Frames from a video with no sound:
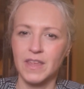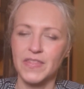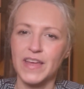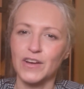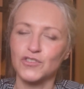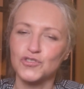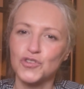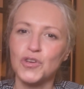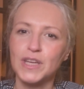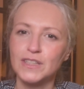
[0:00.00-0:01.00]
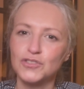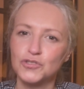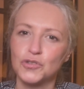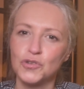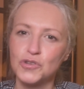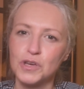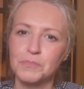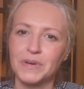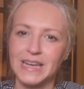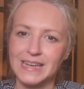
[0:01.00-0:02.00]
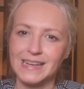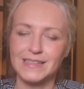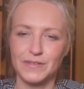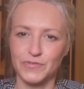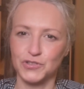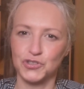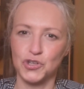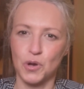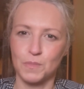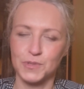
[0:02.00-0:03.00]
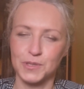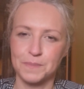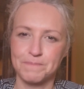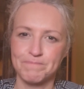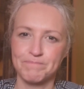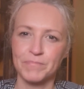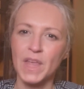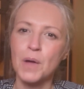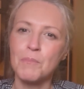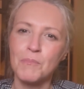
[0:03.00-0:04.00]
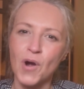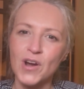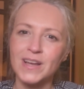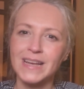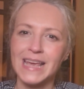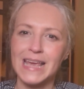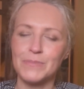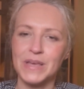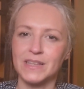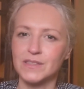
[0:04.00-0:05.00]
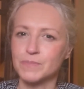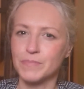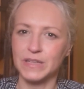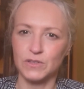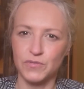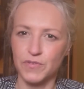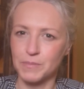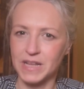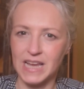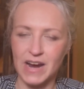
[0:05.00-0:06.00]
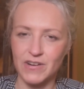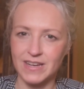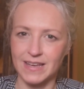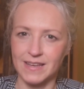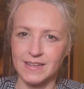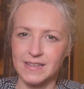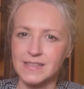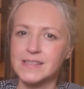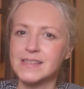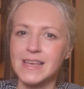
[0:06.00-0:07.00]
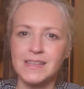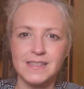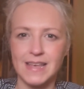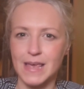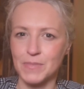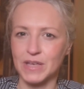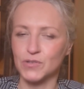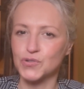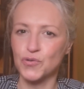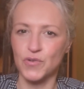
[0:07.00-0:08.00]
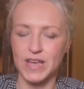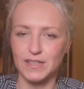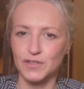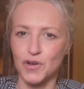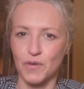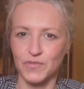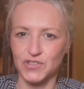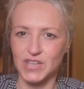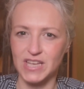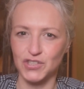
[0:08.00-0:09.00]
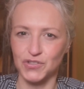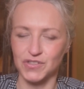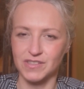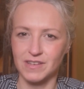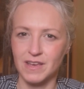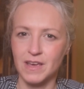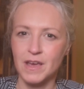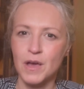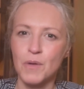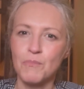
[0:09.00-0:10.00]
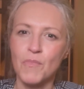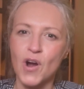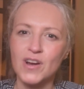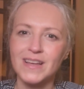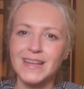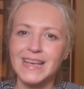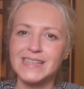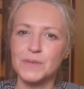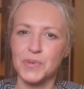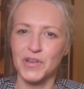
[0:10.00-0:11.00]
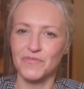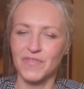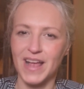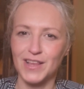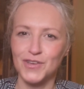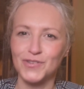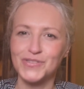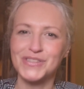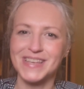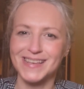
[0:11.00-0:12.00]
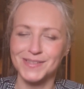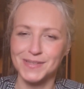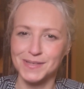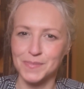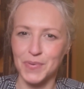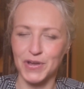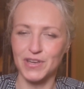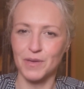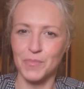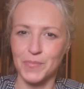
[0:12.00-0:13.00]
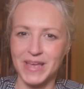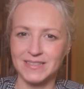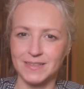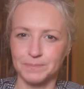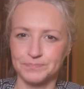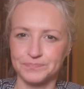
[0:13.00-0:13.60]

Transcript: They're doing two completely different jobs. Marketing emails build familiarity. Sales emails create conversations. Marketing is about value, sales is about momentum.